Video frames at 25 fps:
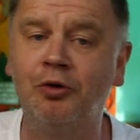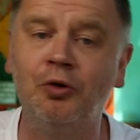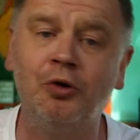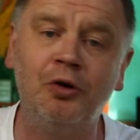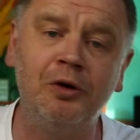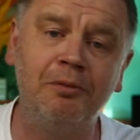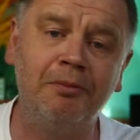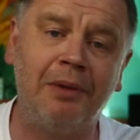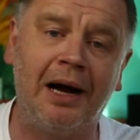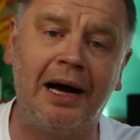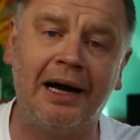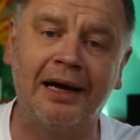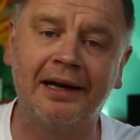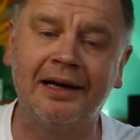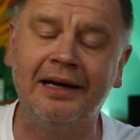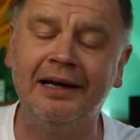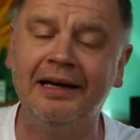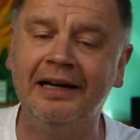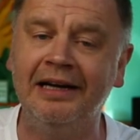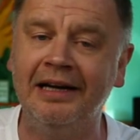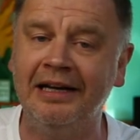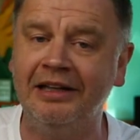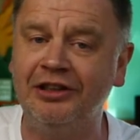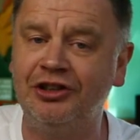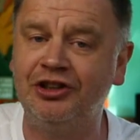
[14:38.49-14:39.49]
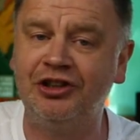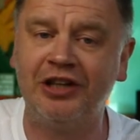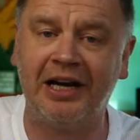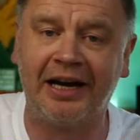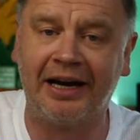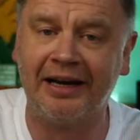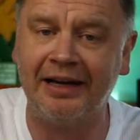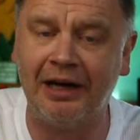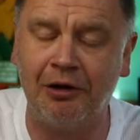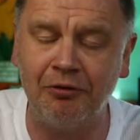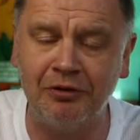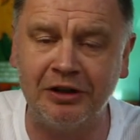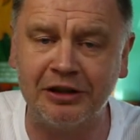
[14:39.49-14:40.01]
going back and
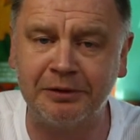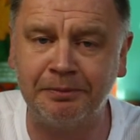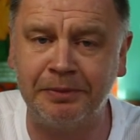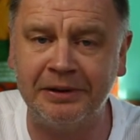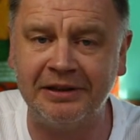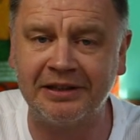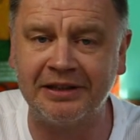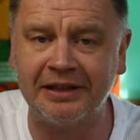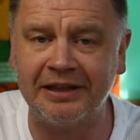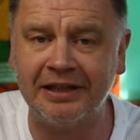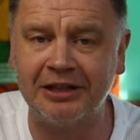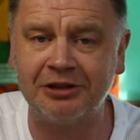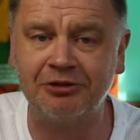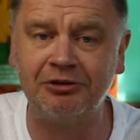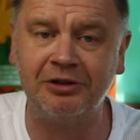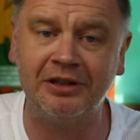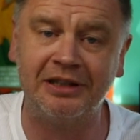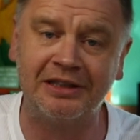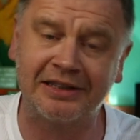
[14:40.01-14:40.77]
checking out this piece of history,